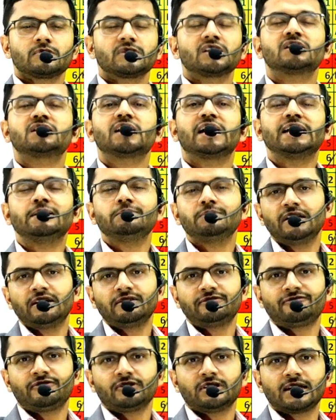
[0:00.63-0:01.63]
The time
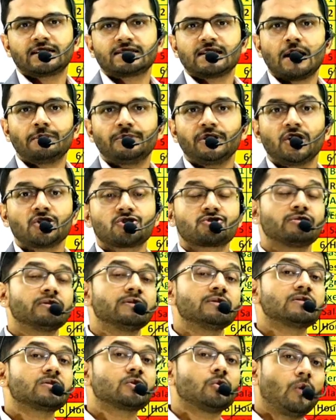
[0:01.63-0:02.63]
left for the examination
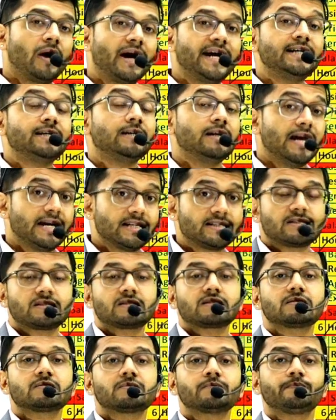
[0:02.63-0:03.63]
is quite
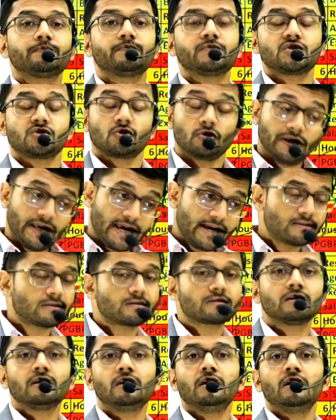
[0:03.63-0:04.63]
less. So
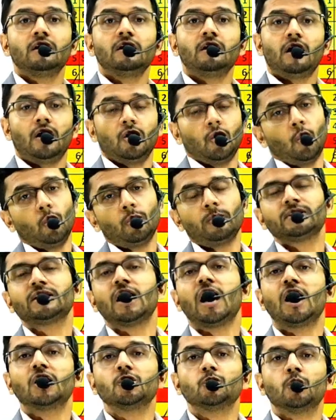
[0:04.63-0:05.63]
yes, along with
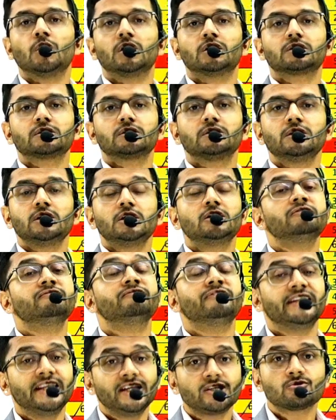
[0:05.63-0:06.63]
hard work,
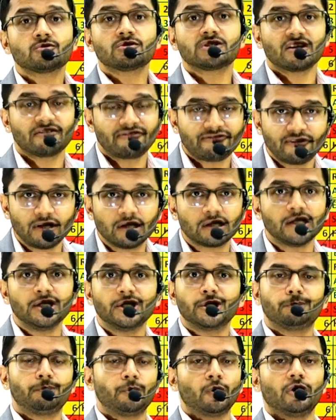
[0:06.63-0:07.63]
we need to
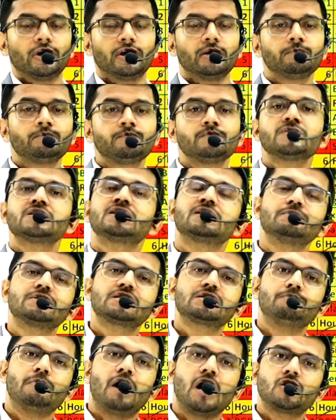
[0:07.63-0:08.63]
definitely deploy some
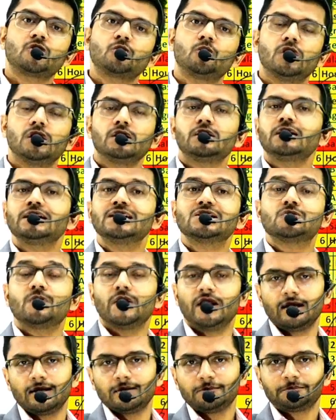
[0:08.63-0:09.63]
smart work as
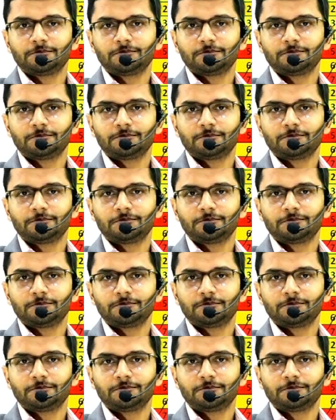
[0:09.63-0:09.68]
well.